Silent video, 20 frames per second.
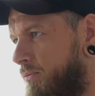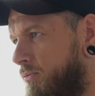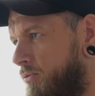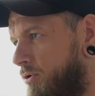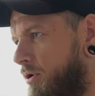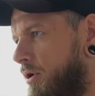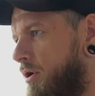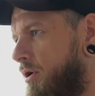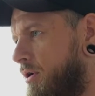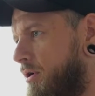
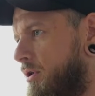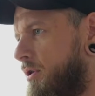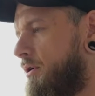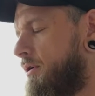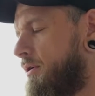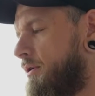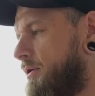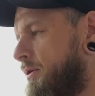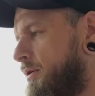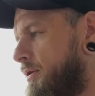We're
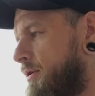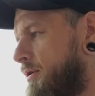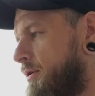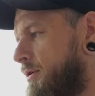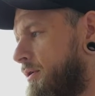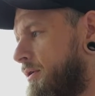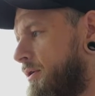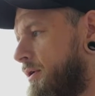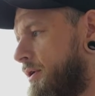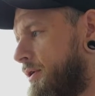all
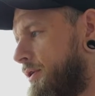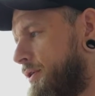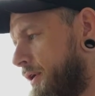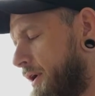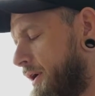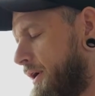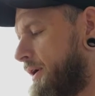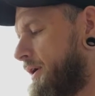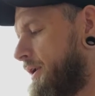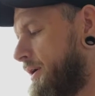
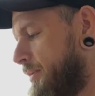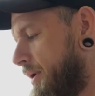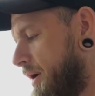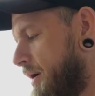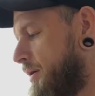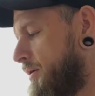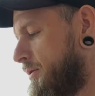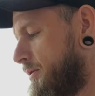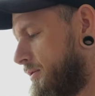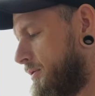thinking
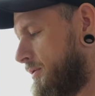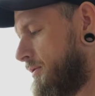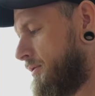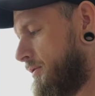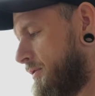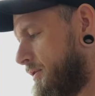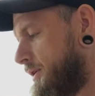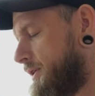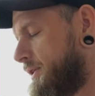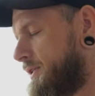about
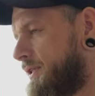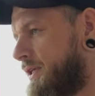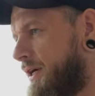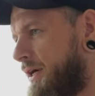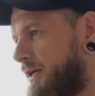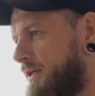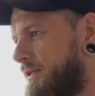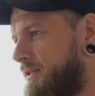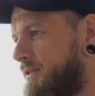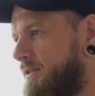these
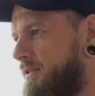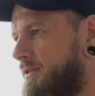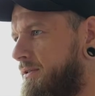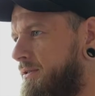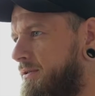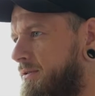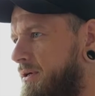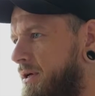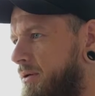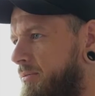things,
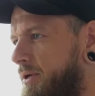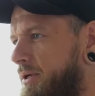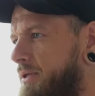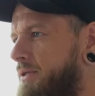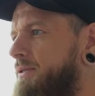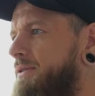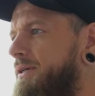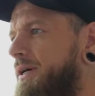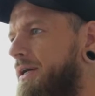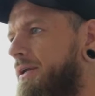I
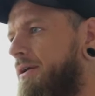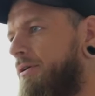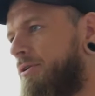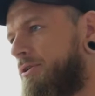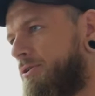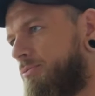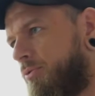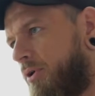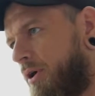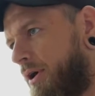mean, 10
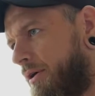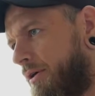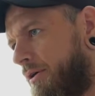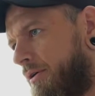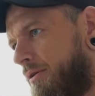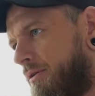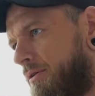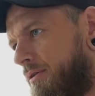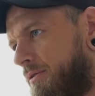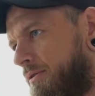years
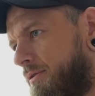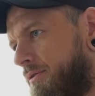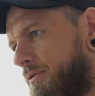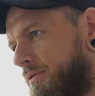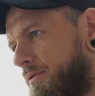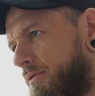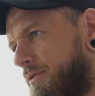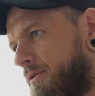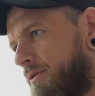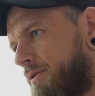prior
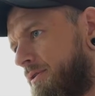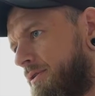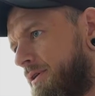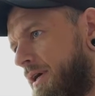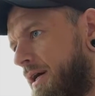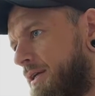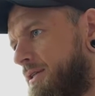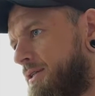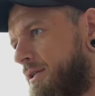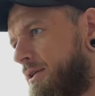to,
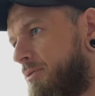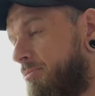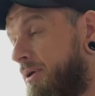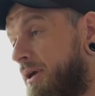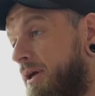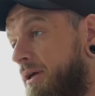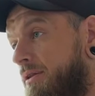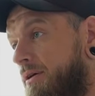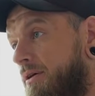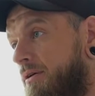to actually
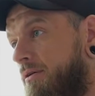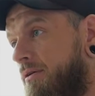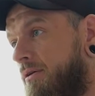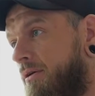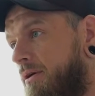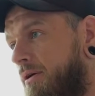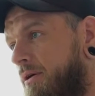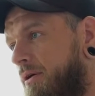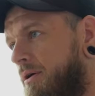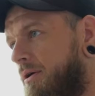being there.
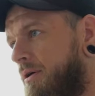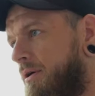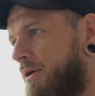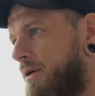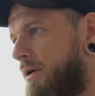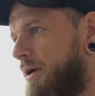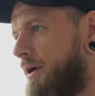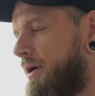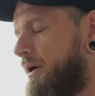Mm-hmm.